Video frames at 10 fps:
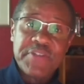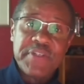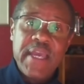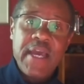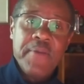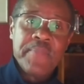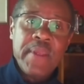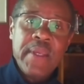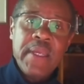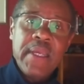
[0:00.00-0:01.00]
now,
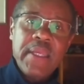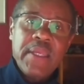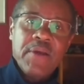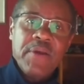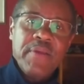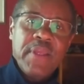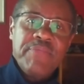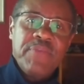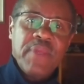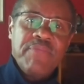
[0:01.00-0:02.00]
you know,
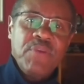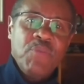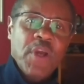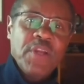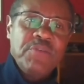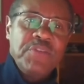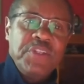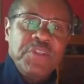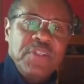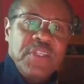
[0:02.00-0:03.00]
if you wanted to,
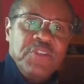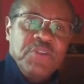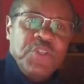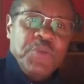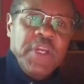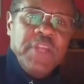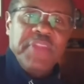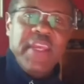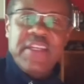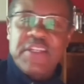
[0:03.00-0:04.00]
did you do
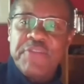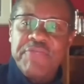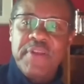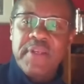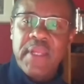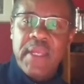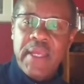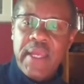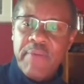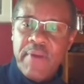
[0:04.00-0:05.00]
anything different
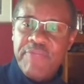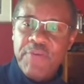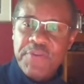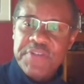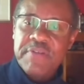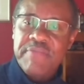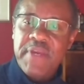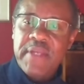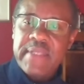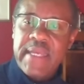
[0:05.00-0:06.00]
for this
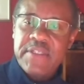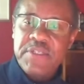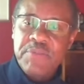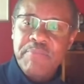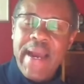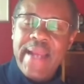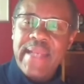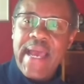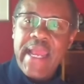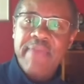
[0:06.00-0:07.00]
event that you might
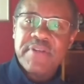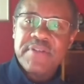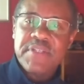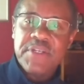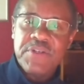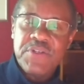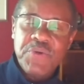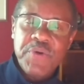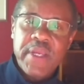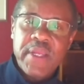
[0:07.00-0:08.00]
not have considered
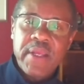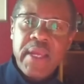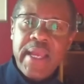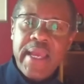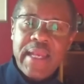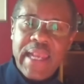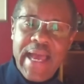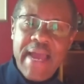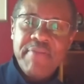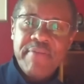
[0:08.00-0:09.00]
doing in a
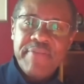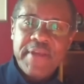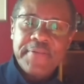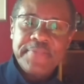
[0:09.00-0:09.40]
live event?